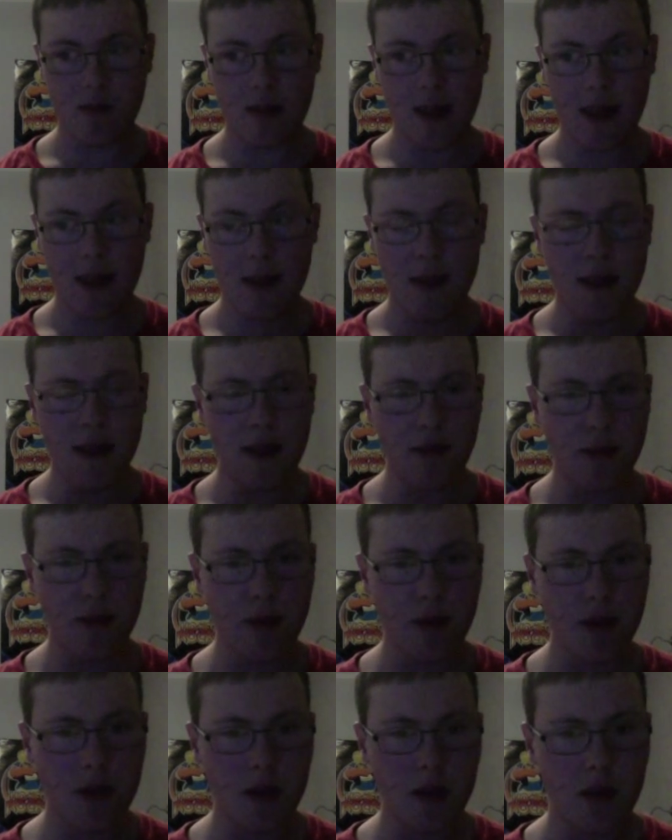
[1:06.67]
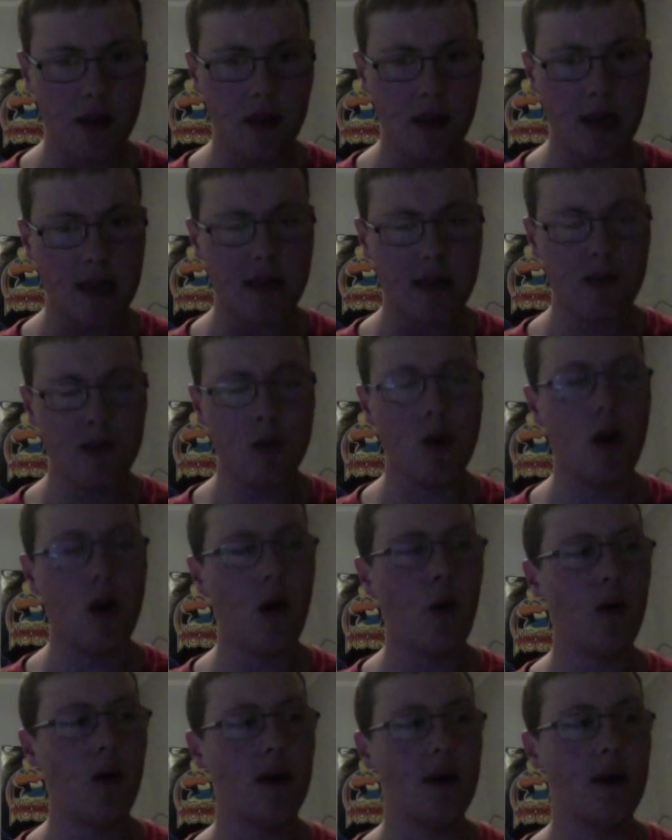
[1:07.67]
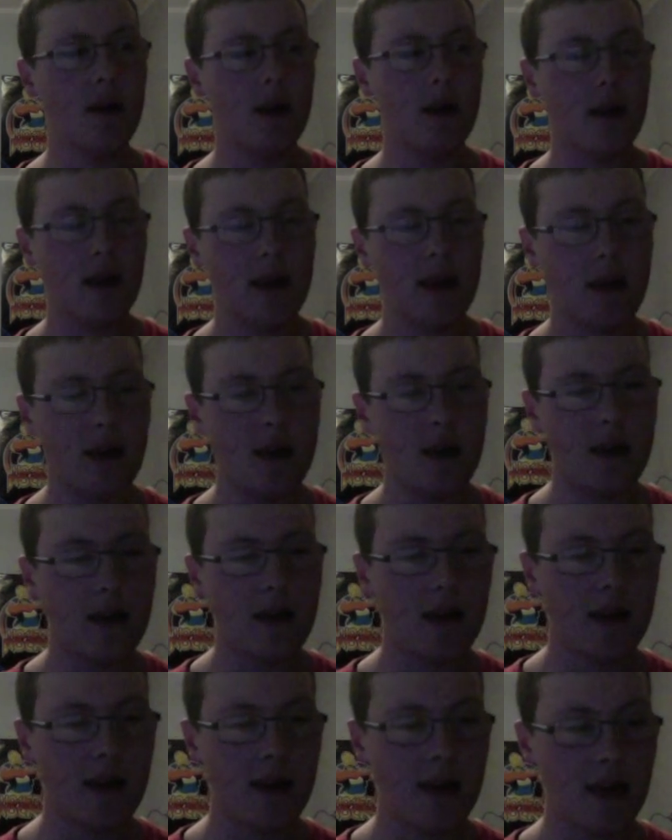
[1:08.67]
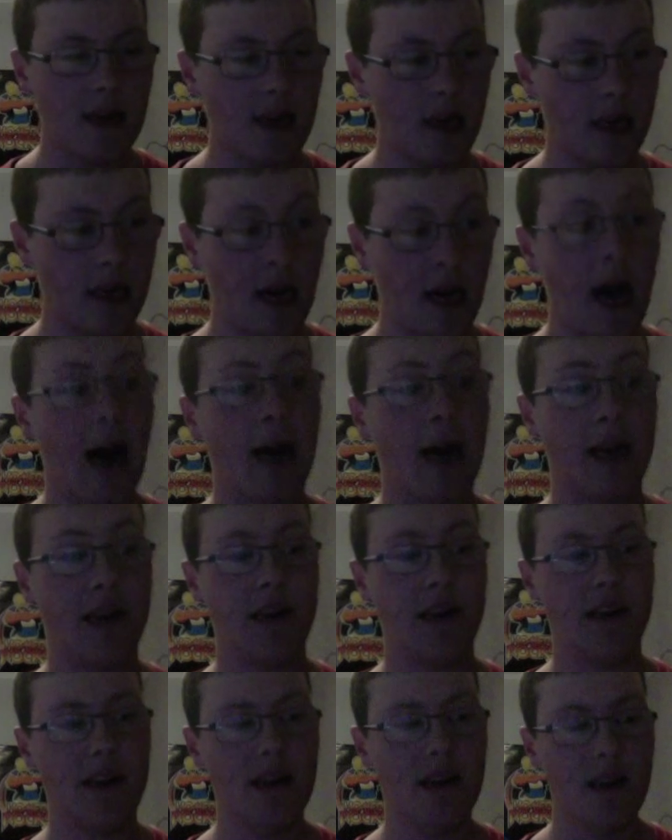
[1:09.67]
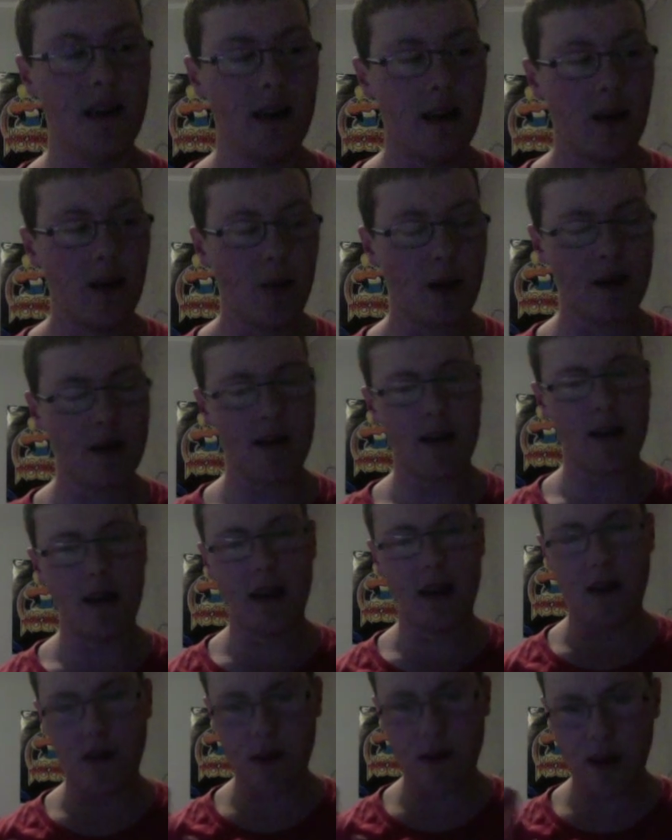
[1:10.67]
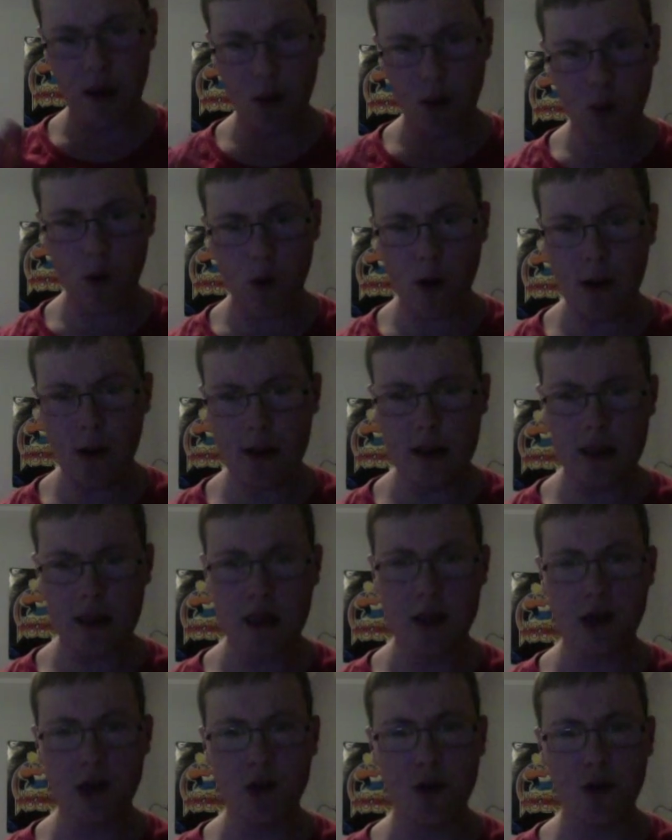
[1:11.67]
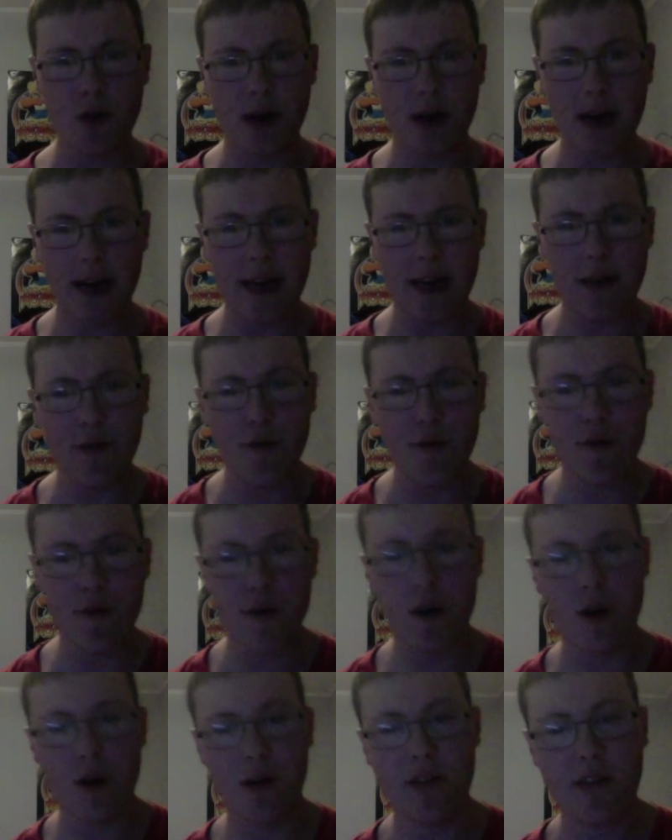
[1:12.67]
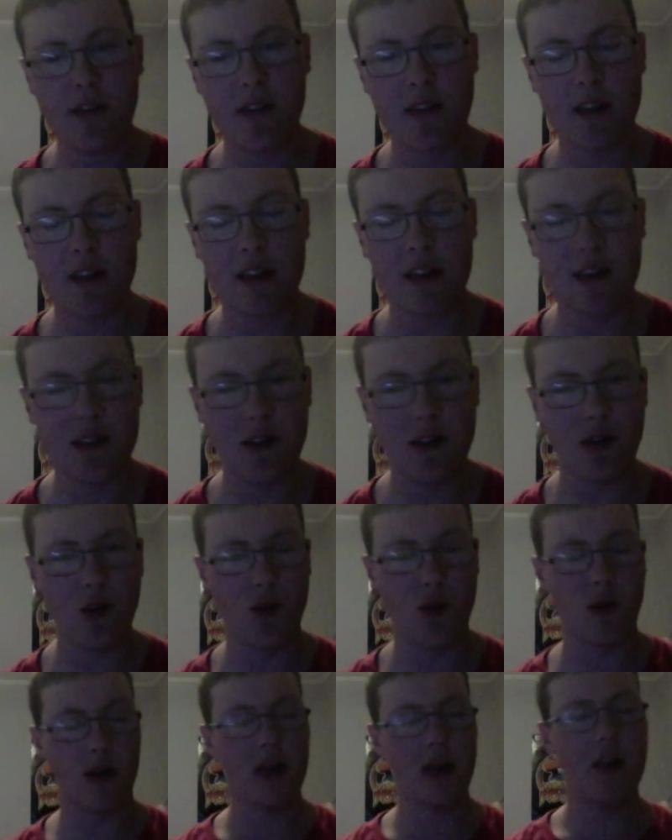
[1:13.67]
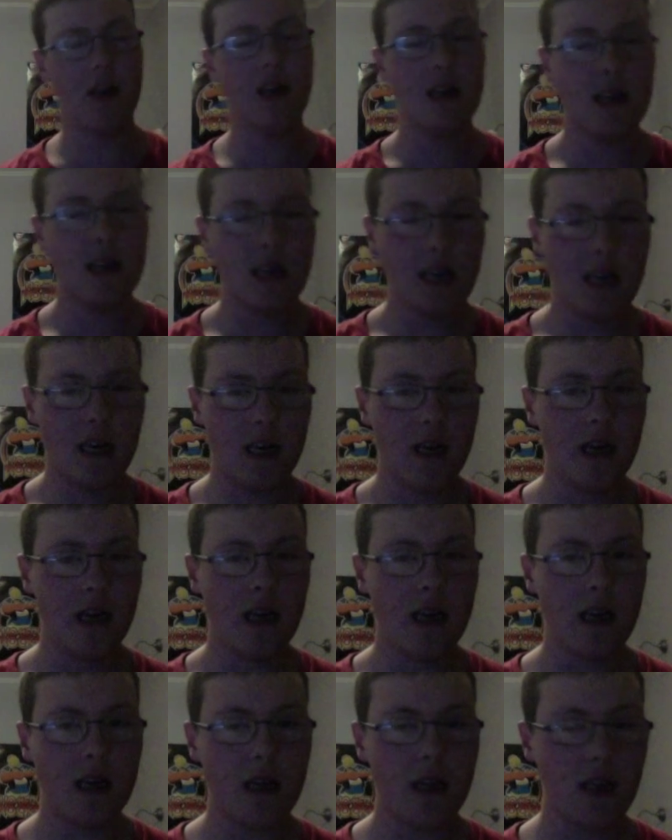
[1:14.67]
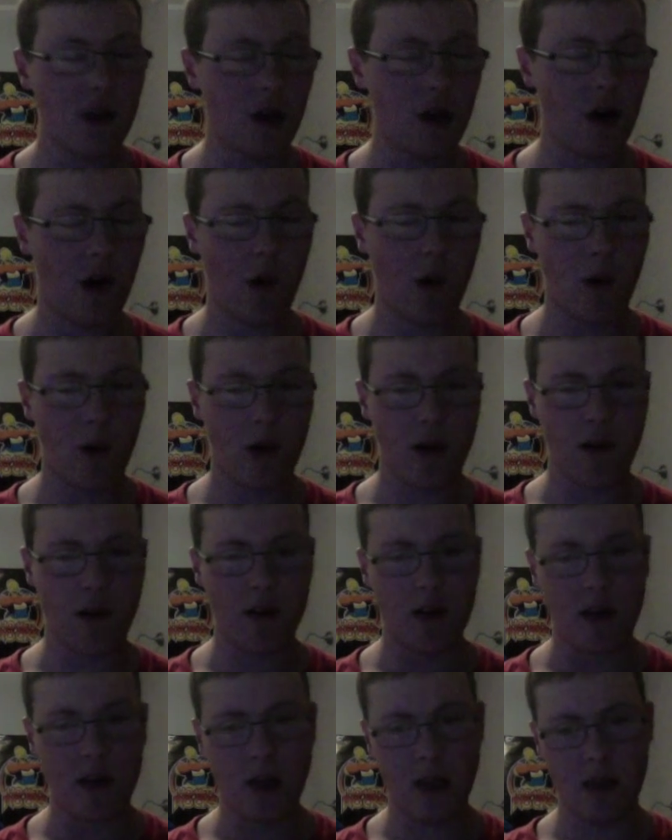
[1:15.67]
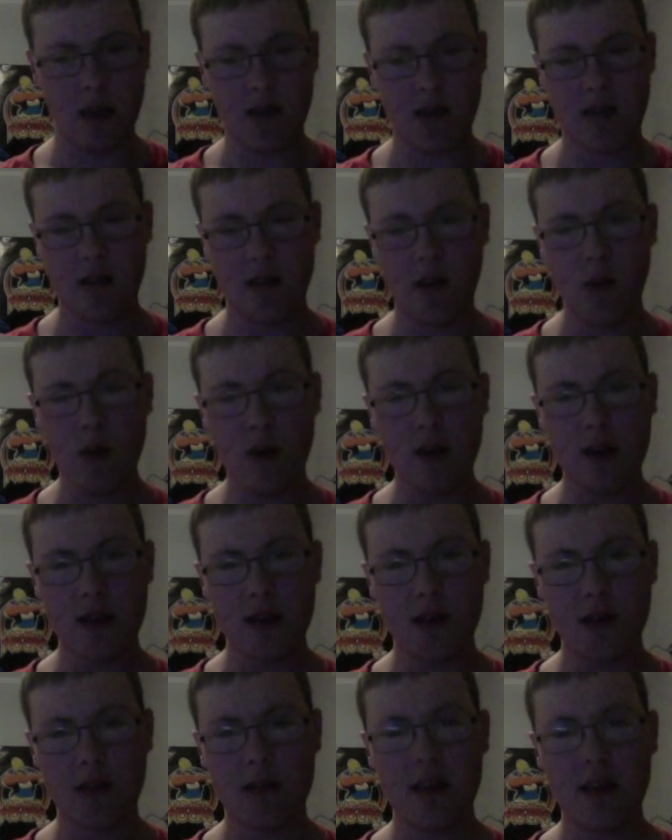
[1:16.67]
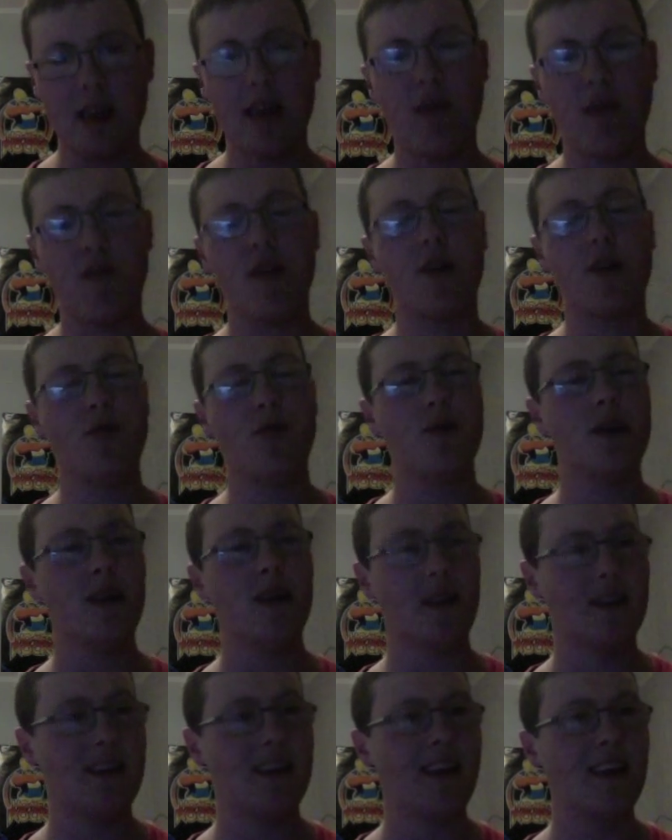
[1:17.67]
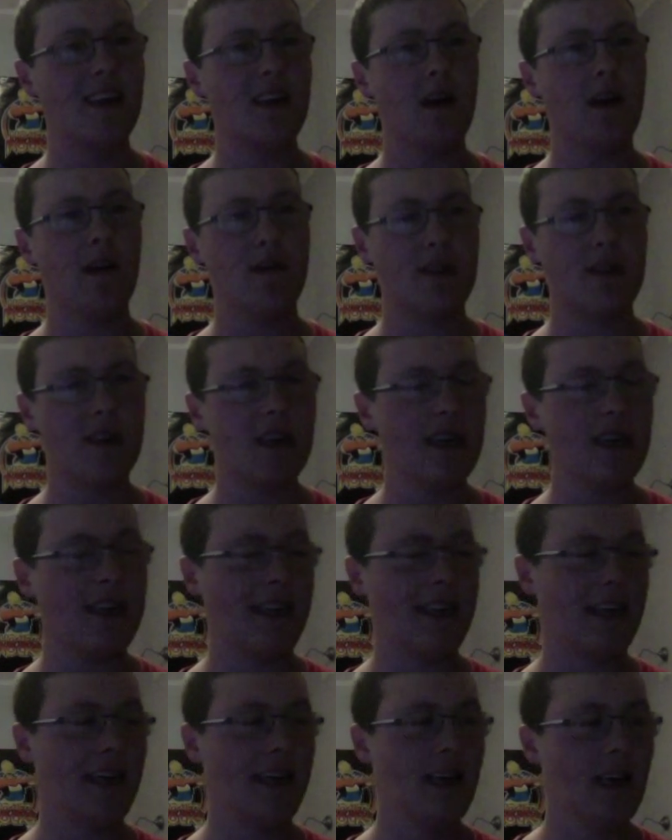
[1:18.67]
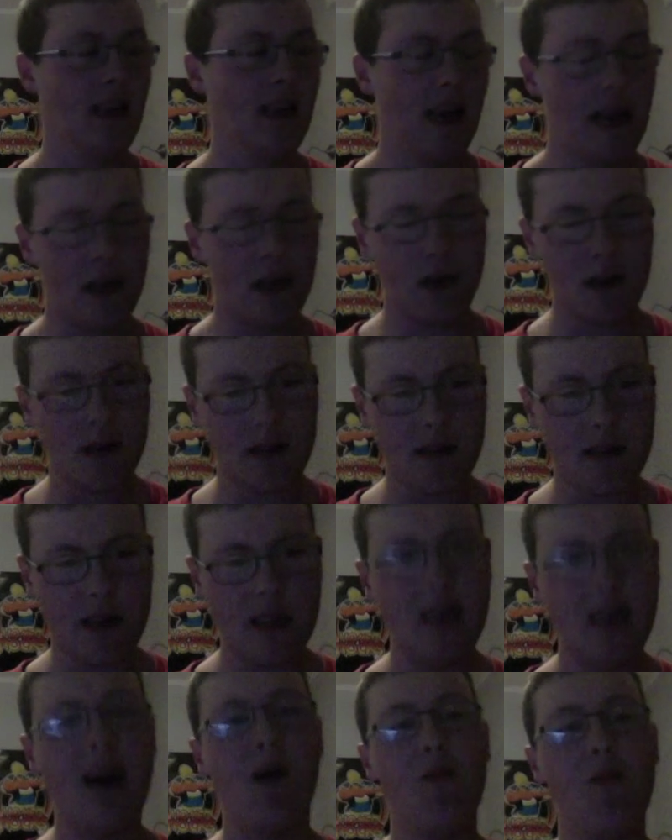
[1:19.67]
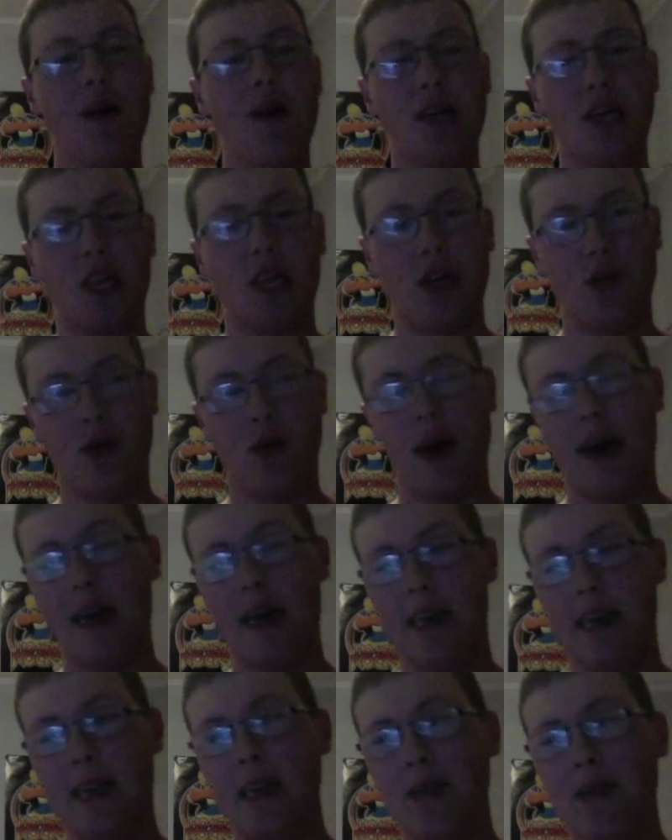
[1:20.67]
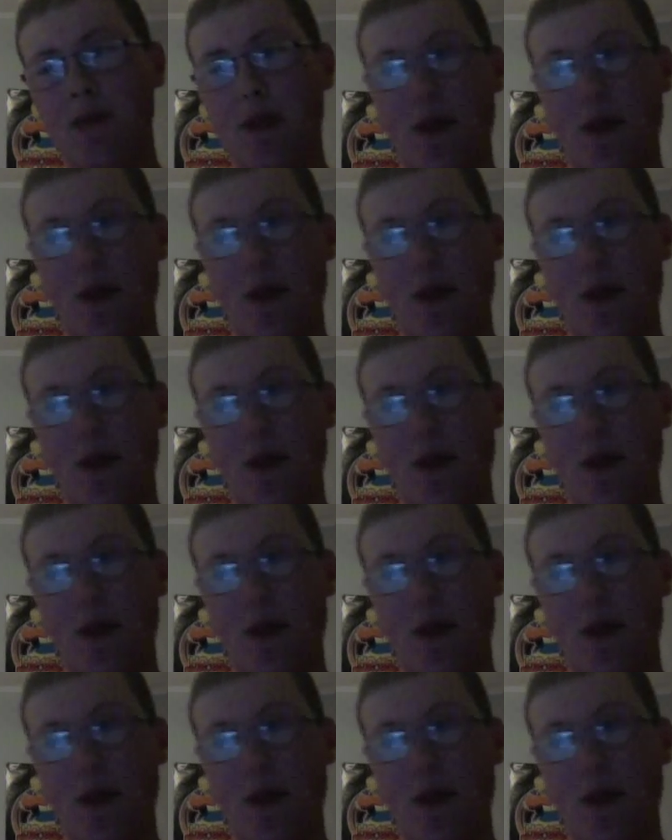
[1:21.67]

Netero died because he wanted to try at first to, yes, he wanted to see if he could really take on the king, and you can see how much he tried. And even